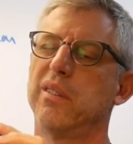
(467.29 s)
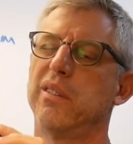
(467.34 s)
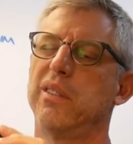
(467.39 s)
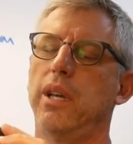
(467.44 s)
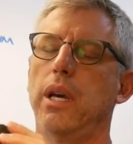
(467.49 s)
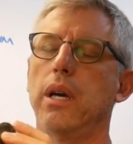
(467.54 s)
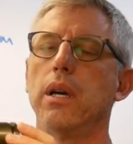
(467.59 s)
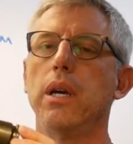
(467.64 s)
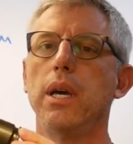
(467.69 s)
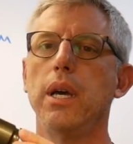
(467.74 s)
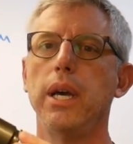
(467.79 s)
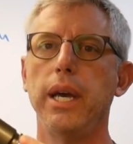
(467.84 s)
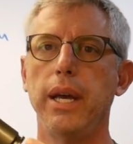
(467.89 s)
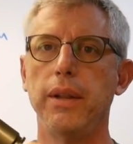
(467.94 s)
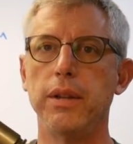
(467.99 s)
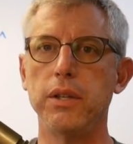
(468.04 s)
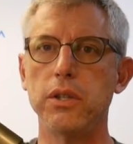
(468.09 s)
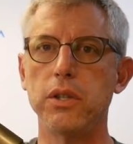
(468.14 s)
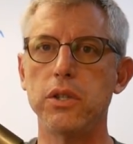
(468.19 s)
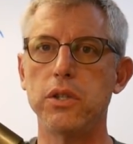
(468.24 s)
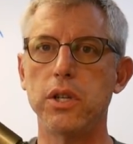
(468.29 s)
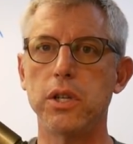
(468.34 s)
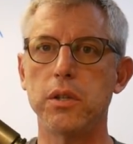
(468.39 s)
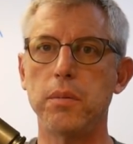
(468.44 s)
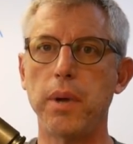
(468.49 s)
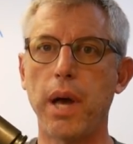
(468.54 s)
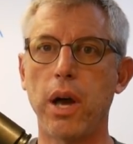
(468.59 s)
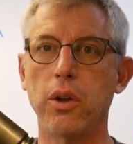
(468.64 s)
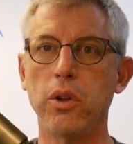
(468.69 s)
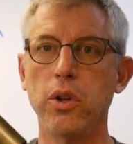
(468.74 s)
Now, this is
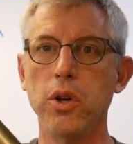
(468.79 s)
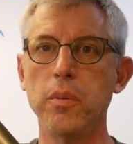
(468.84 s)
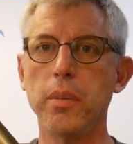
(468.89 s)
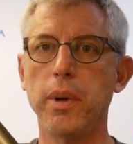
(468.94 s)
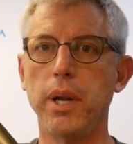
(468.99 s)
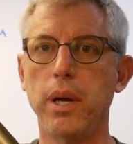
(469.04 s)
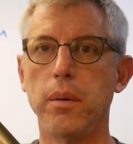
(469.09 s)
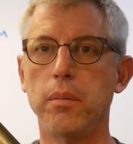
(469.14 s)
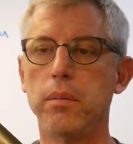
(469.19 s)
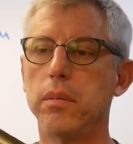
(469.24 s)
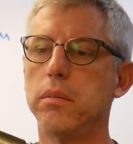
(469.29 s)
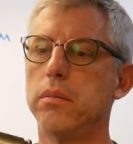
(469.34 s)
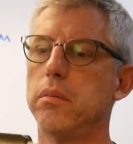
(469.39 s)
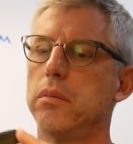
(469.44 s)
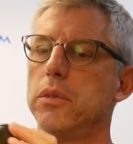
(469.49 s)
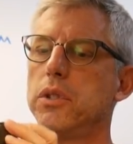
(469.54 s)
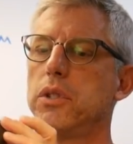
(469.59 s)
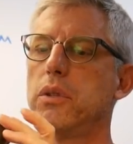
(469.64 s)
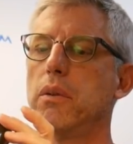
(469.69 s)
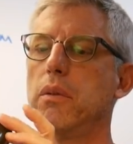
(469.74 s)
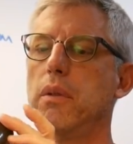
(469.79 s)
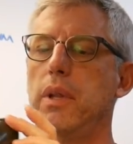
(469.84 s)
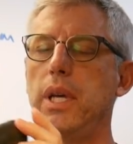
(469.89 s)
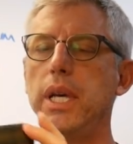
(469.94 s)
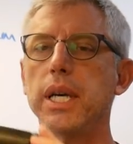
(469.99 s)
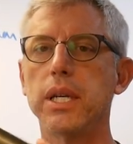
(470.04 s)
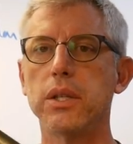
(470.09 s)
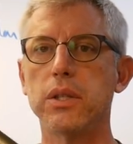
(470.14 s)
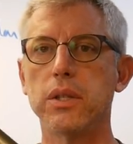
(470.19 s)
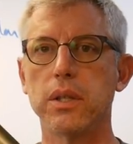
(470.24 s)
just aluminum, so
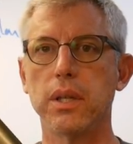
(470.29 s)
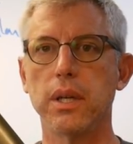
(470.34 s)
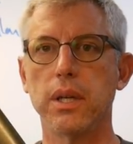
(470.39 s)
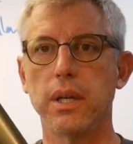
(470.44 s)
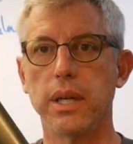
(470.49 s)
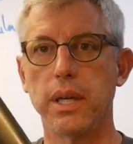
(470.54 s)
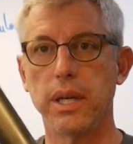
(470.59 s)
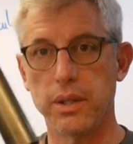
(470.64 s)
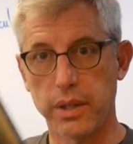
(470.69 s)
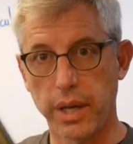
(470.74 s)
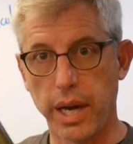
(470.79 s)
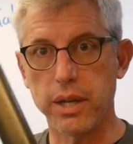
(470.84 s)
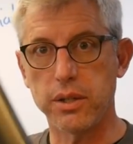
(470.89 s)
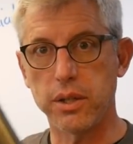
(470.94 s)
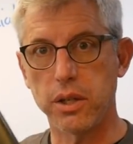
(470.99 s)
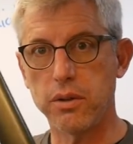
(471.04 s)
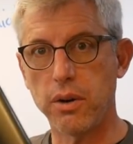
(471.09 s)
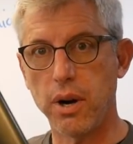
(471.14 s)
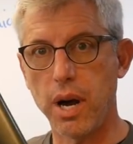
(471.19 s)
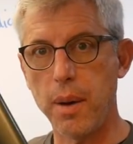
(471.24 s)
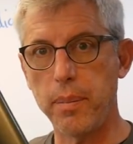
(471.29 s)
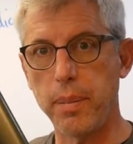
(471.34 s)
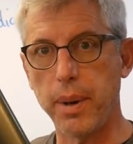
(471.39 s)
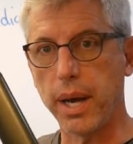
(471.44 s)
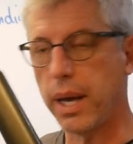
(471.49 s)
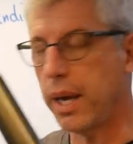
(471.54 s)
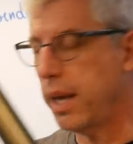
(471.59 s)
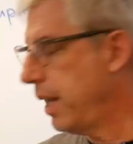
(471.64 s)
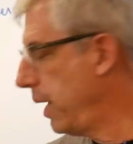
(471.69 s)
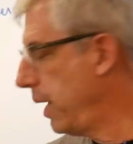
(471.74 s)
this is isotropic.